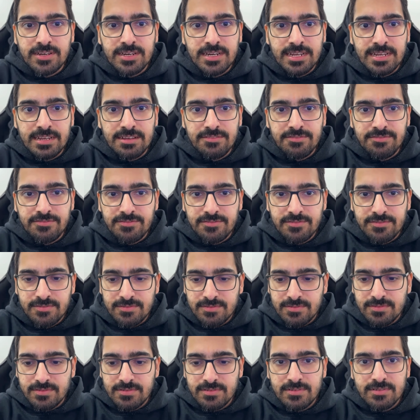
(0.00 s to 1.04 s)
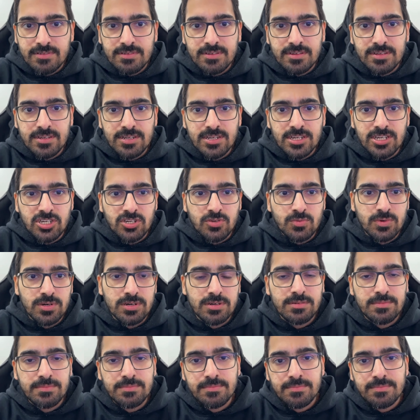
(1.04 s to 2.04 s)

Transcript: -f issuer.